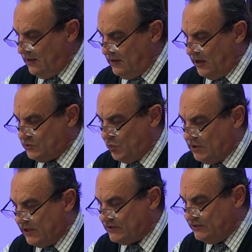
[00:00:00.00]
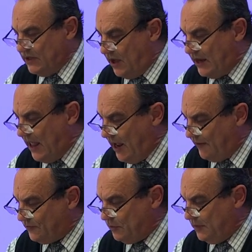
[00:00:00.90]
God's Word does not
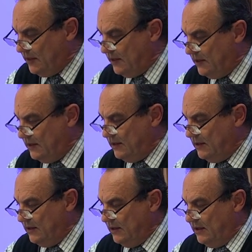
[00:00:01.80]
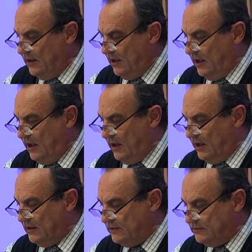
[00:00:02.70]
have to be
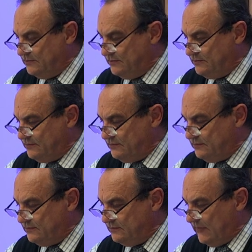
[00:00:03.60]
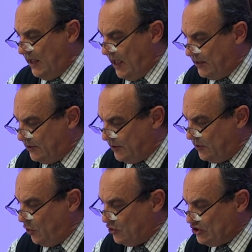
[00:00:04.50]
uh,
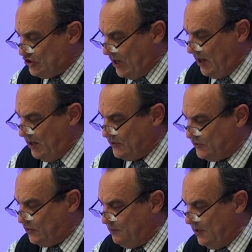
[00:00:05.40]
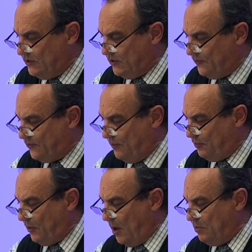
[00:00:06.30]
edited or changed to meet different
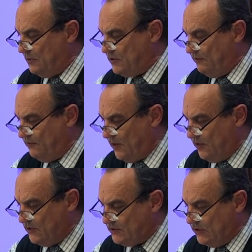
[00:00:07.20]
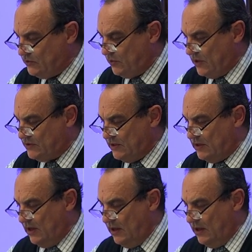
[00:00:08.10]
problems in various situations